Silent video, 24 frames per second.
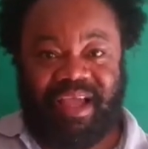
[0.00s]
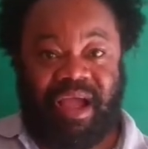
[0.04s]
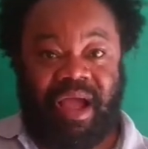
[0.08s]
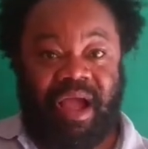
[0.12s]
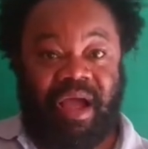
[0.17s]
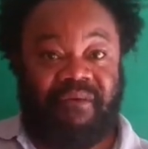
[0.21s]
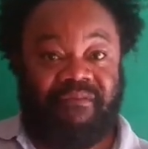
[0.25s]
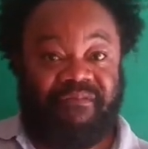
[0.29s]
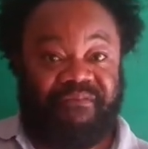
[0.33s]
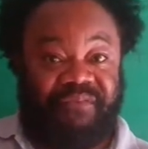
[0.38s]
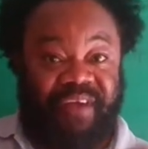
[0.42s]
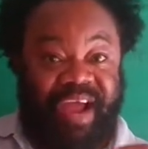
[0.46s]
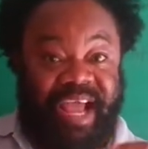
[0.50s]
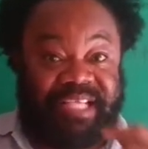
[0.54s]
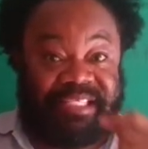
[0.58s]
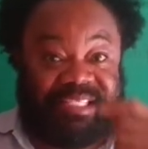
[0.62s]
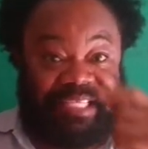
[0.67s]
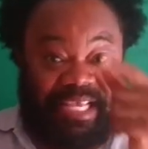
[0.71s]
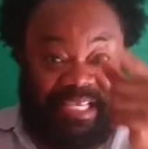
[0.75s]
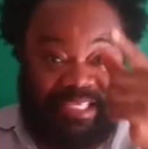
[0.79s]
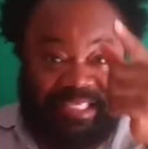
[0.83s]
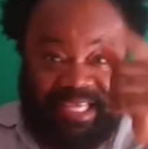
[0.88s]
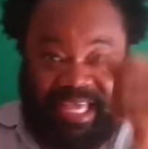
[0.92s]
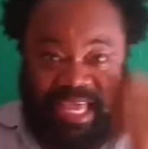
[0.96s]
And
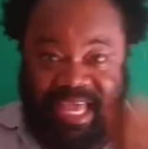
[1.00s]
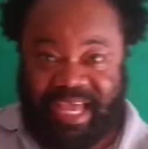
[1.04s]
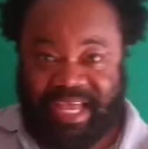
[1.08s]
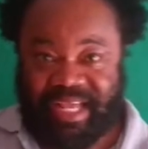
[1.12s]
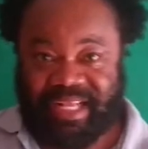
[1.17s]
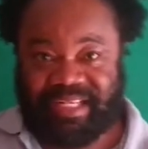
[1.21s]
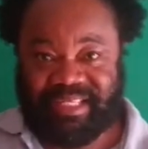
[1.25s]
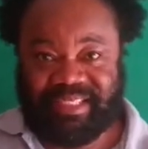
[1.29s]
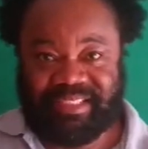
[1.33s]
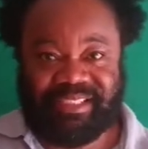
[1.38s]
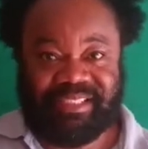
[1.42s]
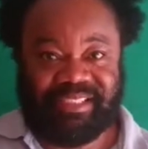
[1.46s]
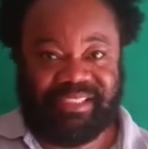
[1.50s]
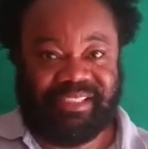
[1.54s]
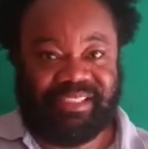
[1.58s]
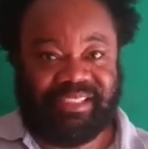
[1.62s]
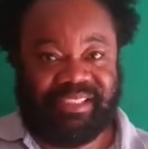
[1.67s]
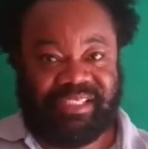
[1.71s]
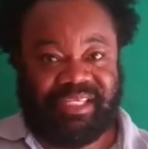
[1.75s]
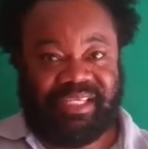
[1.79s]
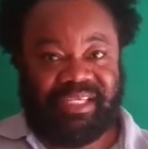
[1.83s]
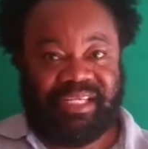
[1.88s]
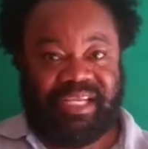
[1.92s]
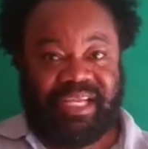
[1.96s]
frankincense
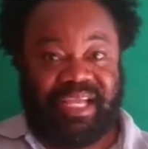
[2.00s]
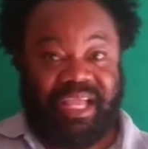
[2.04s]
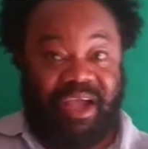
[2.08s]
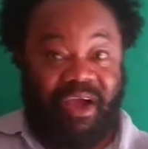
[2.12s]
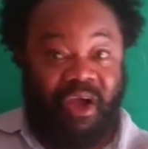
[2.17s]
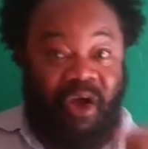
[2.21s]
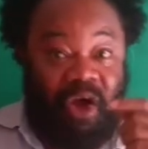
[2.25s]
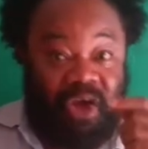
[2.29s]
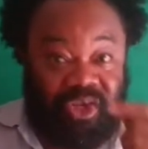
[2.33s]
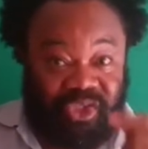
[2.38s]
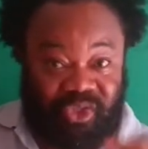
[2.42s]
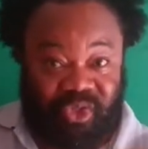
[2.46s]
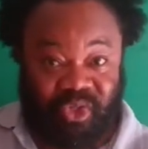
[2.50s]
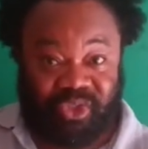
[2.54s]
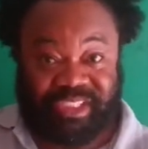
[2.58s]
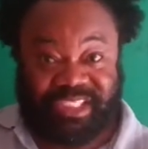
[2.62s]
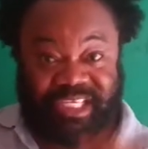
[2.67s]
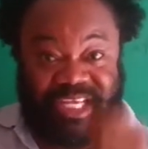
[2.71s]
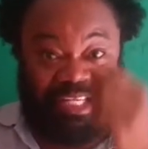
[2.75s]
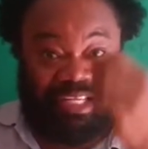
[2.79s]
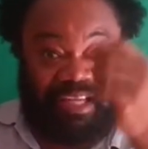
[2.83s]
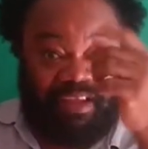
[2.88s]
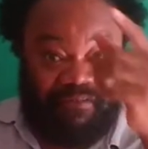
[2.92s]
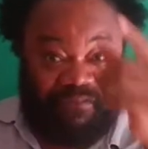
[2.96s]
also
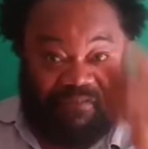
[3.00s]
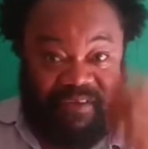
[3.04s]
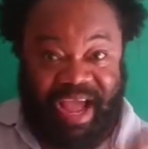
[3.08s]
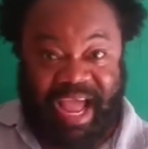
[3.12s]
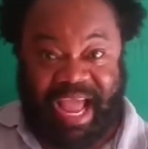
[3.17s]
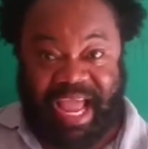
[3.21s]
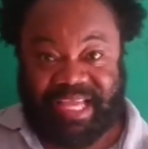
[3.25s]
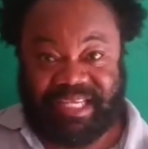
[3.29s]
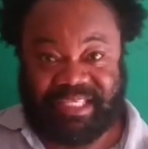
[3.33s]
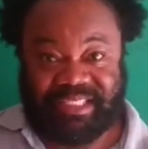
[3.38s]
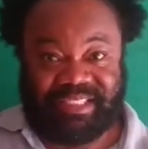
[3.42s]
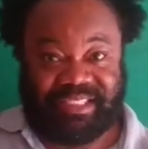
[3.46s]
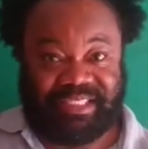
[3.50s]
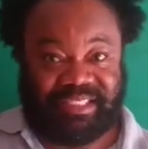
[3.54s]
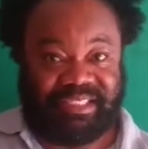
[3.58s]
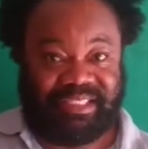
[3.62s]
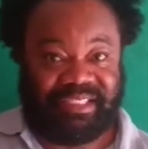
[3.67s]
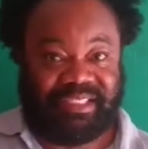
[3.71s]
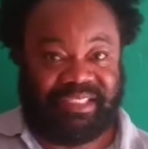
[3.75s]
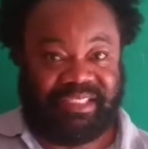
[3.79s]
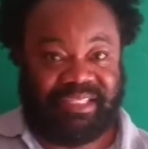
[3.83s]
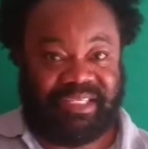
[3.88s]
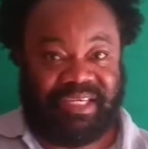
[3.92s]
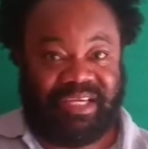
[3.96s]
signifies,
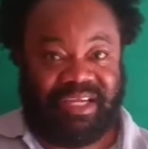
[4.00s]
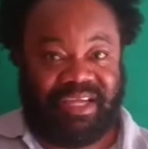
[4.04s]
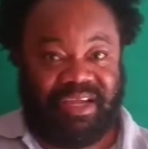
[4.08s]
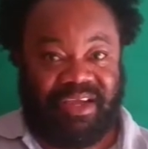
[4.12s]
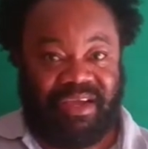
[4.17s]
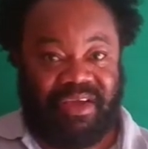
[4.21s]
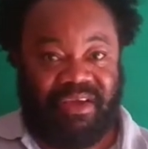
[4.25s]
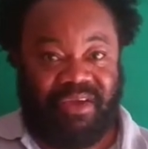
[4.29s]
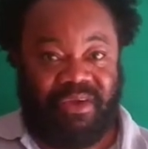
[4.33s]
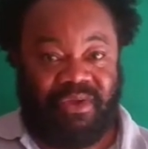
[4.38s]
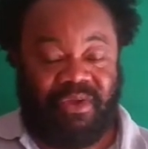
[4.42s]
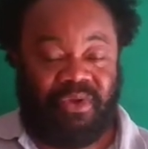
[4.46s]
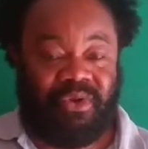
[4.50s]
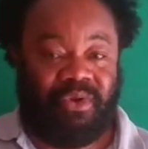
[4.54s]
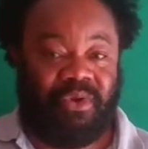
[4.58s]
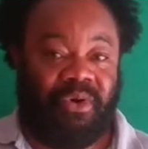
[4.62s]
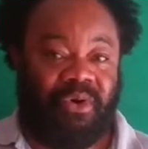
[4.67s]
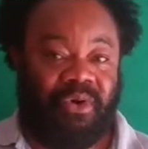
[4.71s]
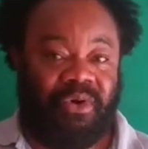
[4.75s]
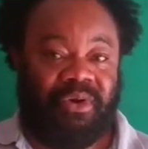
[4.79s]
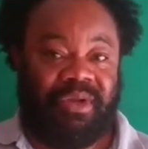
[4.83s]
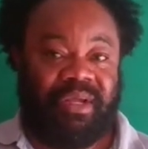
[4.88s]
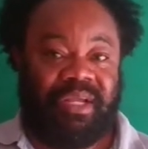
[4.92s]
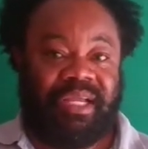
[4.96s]
you
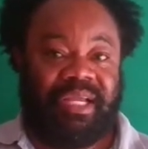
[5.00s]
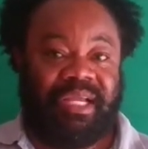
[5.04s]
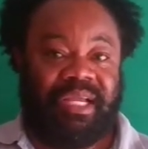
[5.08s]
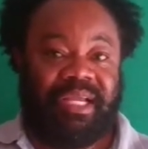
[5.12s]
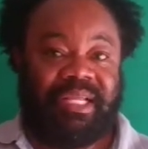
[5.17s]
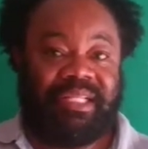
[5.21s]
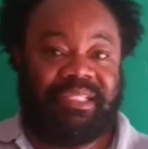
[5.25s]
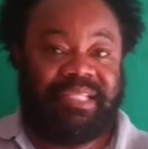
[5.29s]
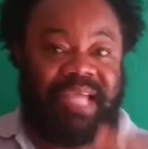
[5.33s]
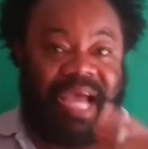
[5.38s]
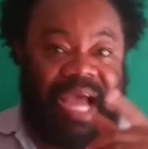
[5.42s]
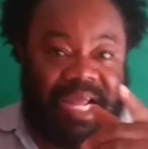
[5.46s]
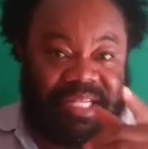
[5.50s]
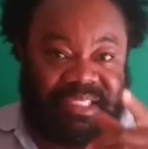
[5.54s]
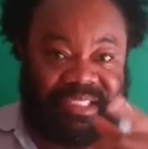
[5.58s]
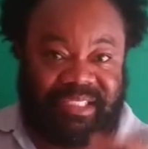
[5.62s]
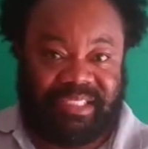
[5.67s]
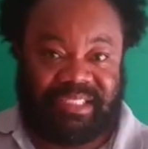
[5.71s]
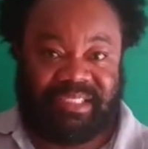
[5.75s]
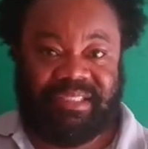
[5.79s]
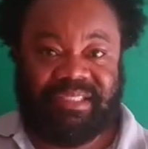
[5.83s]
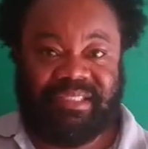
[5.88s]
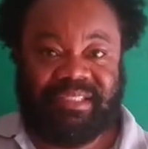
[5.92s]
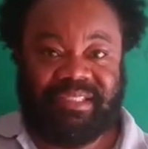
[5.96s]
know,
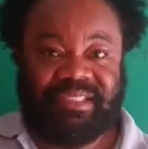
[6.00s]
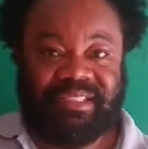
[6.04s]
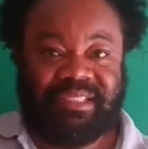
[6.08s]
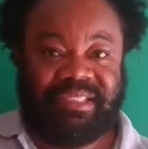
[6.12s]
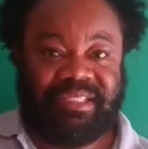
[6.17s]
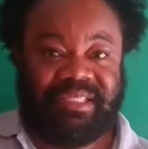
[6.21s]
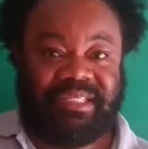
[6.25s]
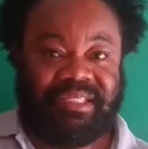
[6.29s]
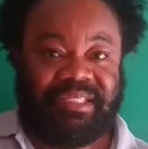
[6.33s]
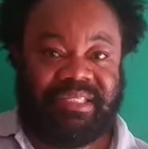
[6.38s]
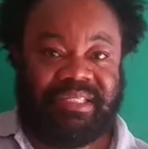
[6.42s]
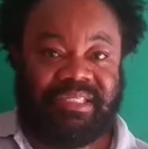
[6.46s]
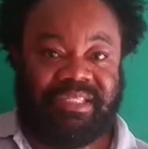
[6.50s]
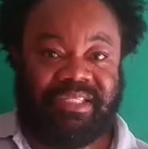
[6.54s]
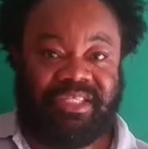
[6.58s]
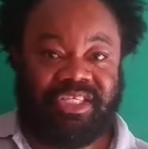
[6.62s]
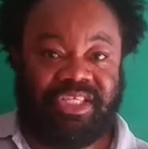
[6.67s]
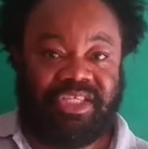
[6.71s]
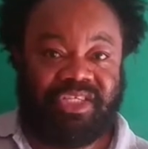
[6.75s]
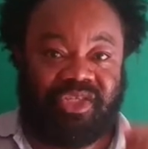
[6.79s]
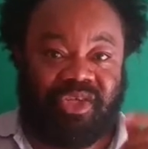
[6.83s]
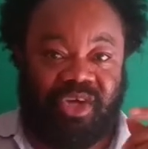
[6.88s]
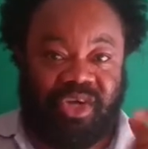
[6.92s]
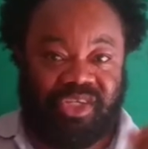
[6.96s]
that
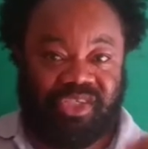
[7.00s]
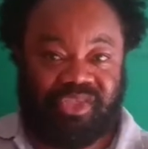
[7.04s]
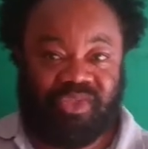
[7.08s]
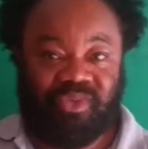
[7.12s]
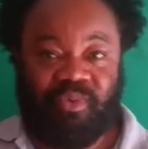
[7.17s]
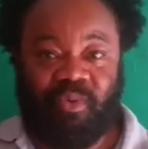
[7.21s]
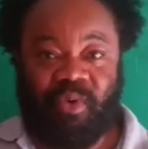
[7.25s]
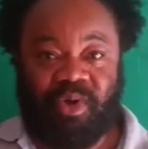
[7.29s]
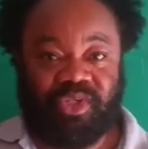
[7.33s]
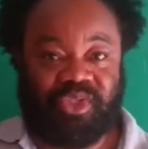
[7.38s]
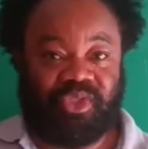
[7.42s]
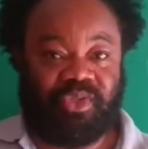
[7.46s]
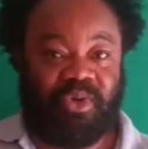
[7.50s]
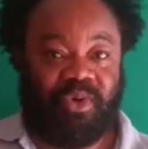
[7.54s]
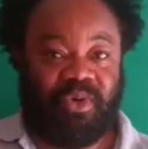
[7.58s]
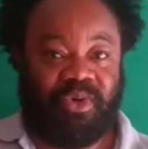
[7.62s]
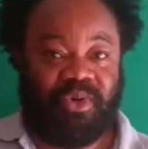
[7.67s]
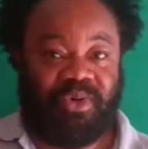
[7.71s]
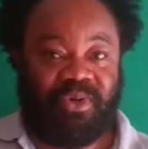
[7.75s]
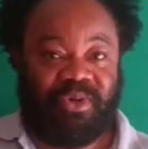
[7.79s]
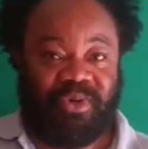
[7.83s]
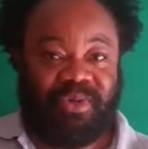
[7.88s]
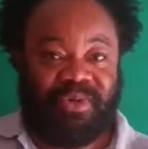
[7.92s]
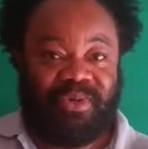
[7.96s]
Jesus was
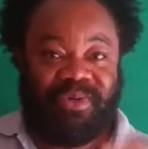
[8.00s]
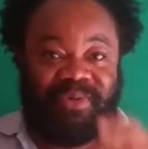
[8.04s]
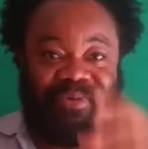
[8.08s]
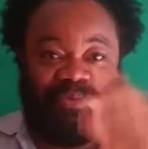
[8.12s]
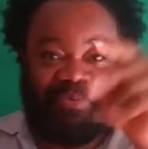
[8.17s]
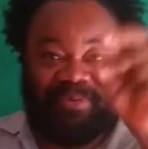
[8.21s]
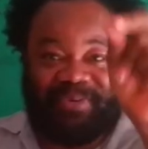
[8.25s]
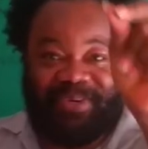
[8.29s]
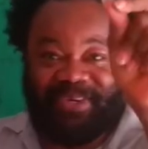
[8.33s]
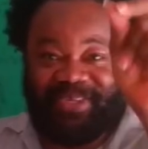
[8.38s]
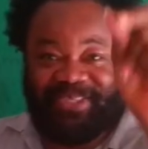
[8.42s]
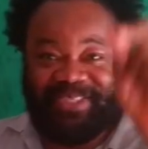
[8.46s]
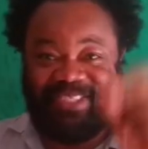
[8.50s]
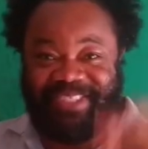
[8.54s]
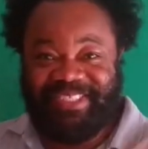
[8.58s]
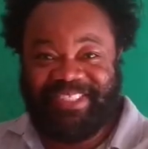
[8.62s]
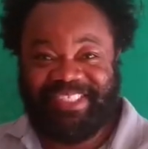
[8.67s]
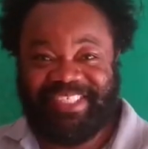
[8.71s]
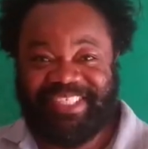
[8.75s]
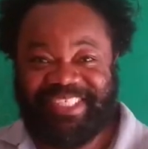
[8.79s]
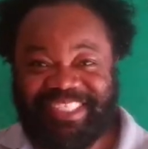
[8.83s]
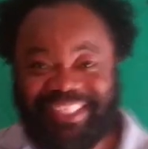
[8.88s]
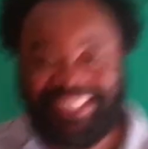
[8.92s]
to cut.